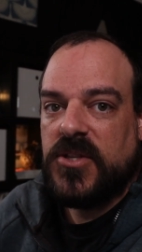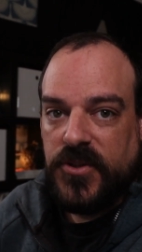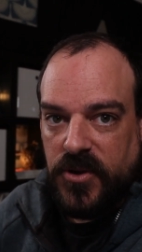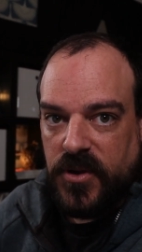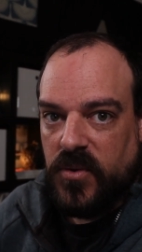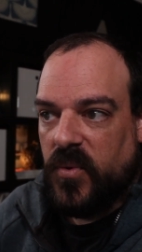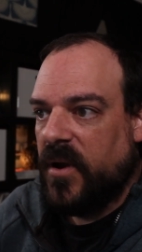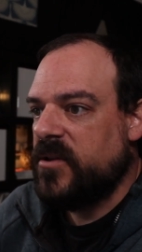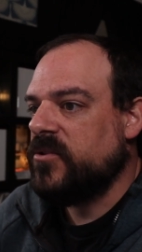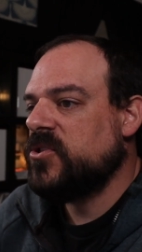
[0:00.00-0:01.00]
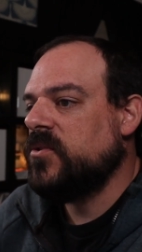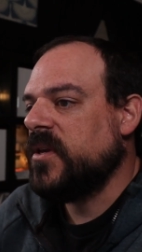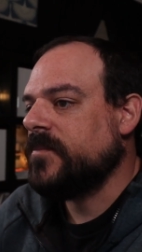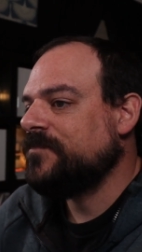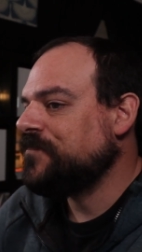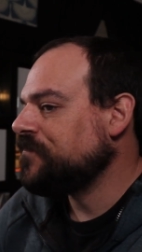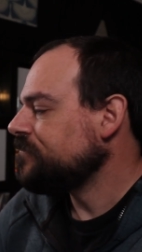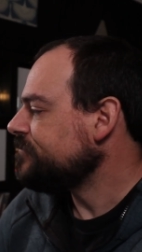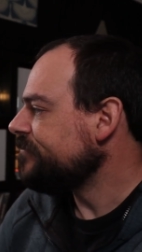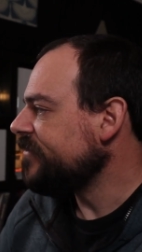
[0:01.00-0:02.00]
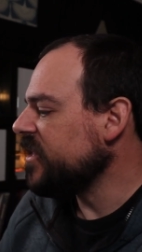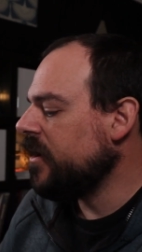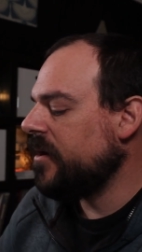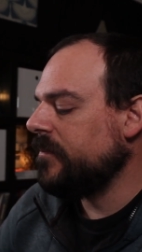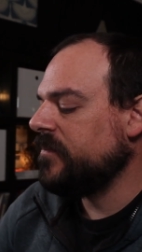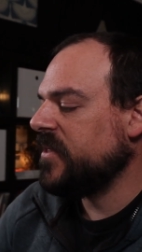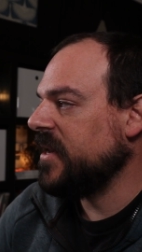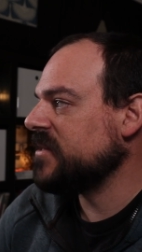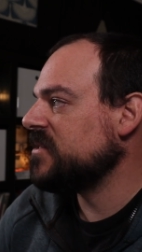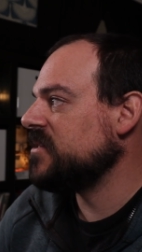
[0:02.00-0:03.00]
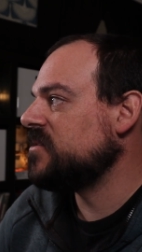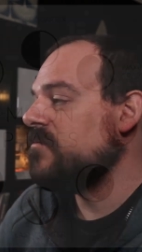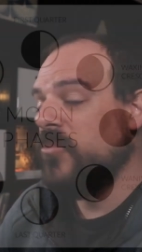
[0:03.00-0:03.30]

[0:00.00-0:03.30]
to look where you're shooting. Um, the next is